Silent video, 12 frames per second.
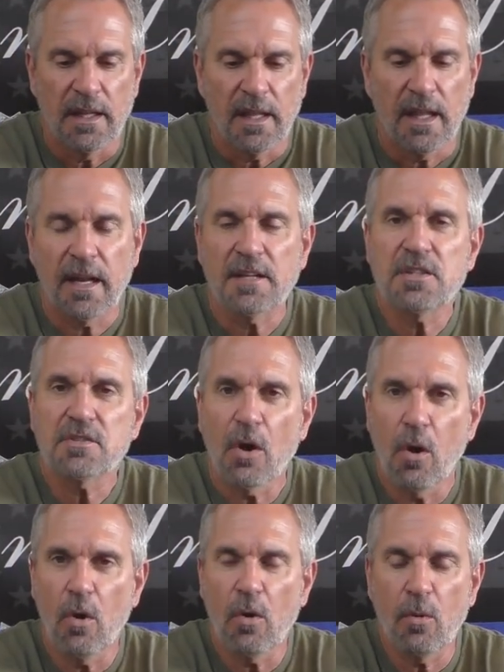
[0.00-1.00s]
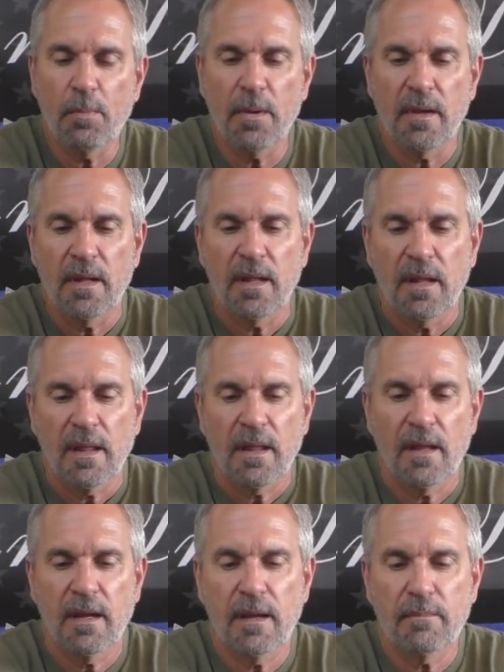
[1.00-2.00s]
And I just hope
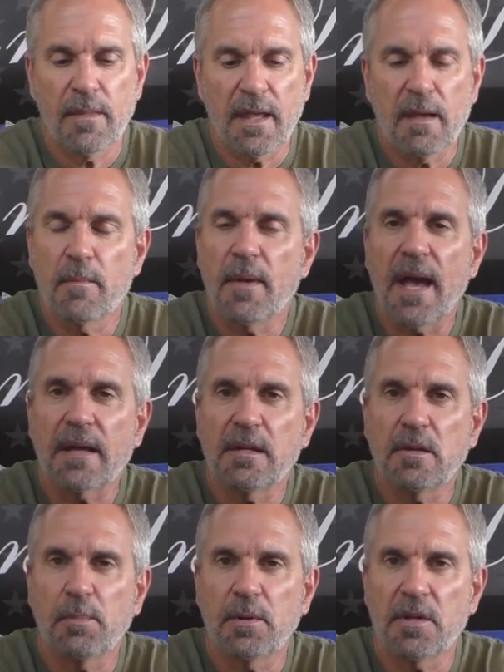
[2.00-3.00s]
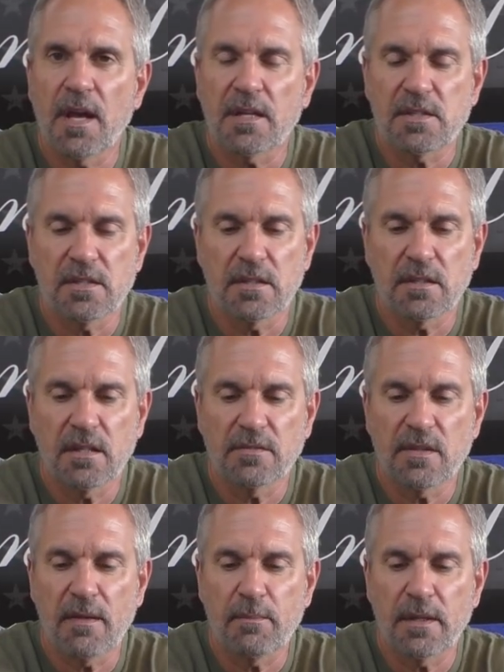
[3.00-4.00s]
they come back into production,
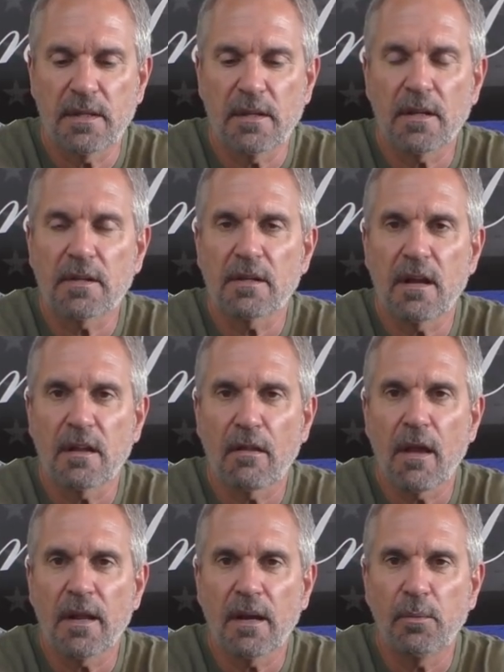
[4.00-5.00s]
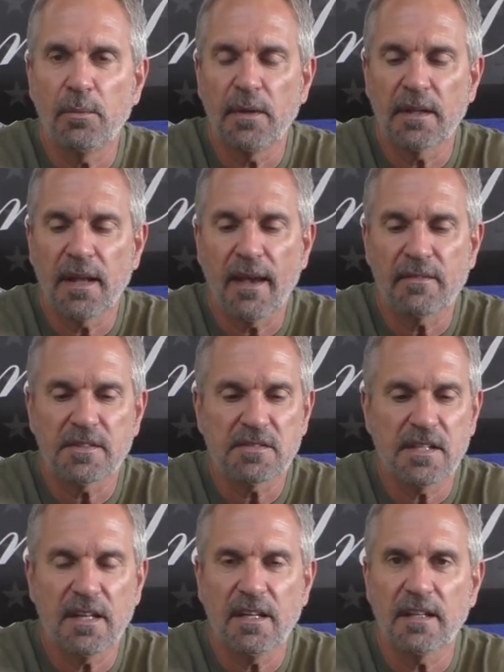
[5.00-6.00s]
because I've been looking online. I really haven't
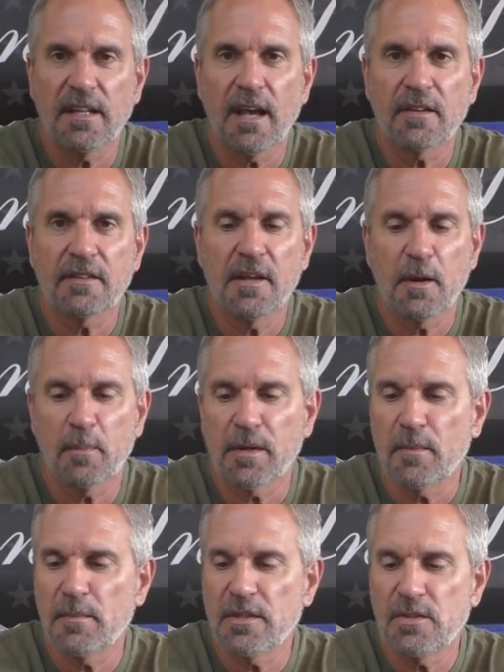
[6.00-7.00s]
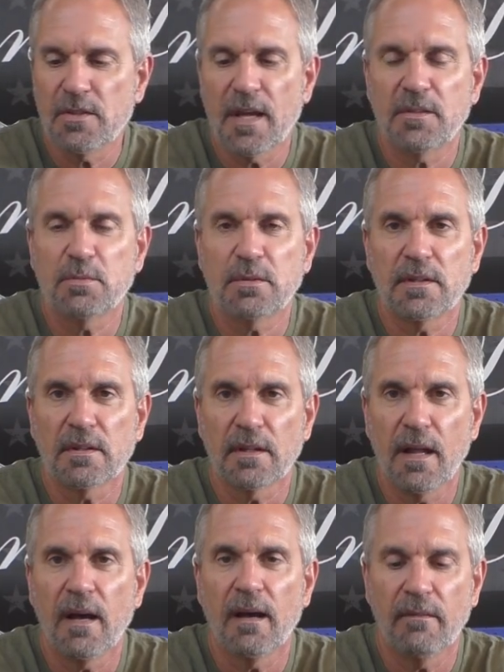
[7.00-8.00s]
seen any out there. But I mean, you guys would
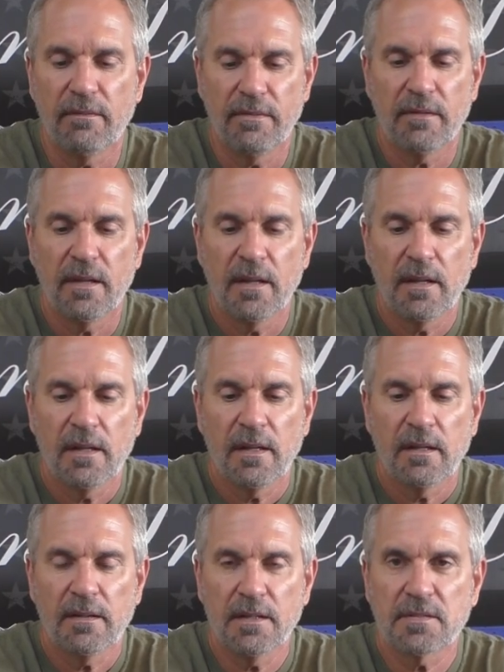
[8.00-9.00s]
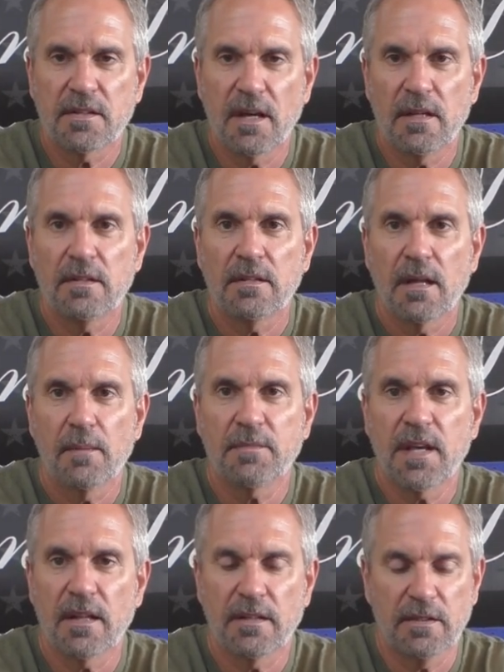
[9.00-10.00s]
love this gun. I'm
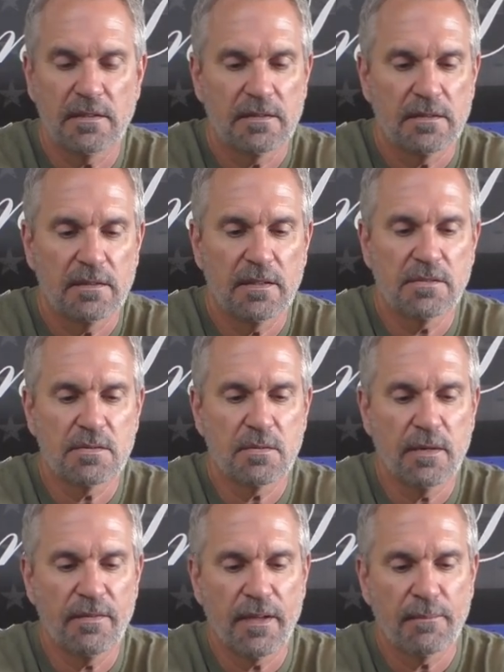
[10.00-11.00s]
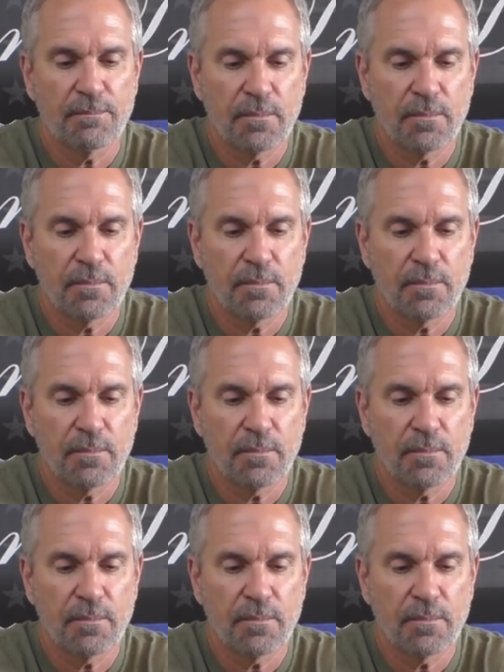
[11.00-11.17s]
telling you, it's terrific.